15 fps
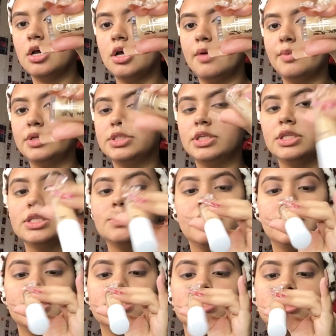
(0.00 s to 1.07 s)
I'm using this
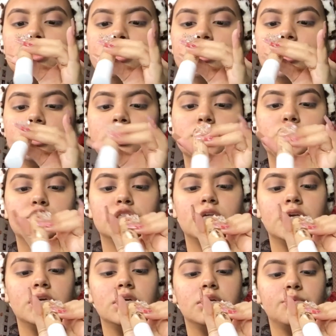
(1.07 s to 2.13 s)
one, and this is in the
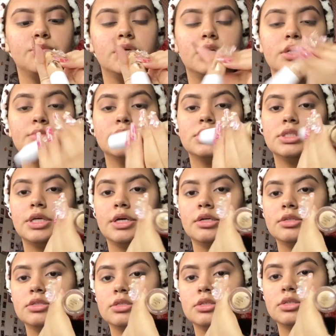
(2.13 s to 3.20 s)
shade Medium
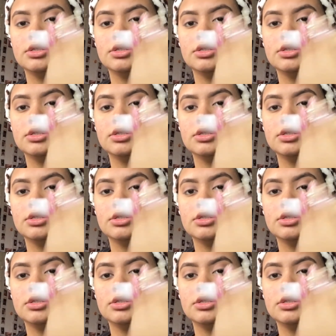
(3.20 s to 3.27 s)
Sand.